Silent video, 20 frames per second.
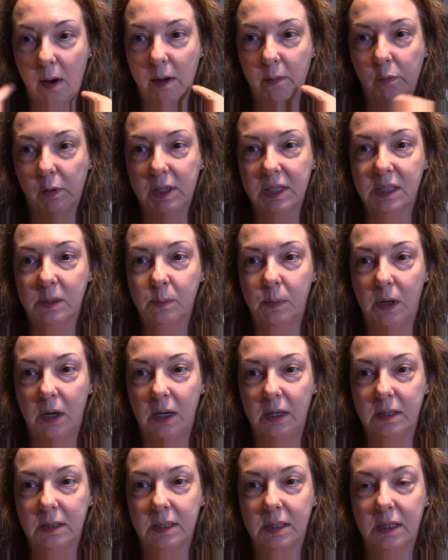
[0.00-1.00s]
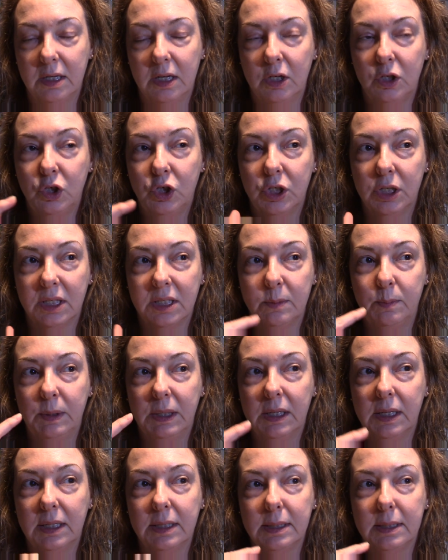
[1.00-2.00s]
I respond. Just
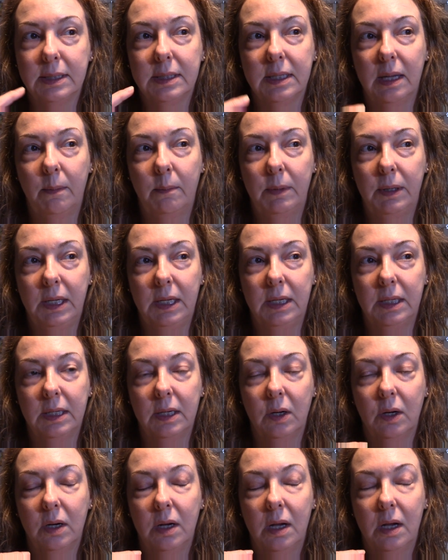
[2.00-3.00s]
because somebody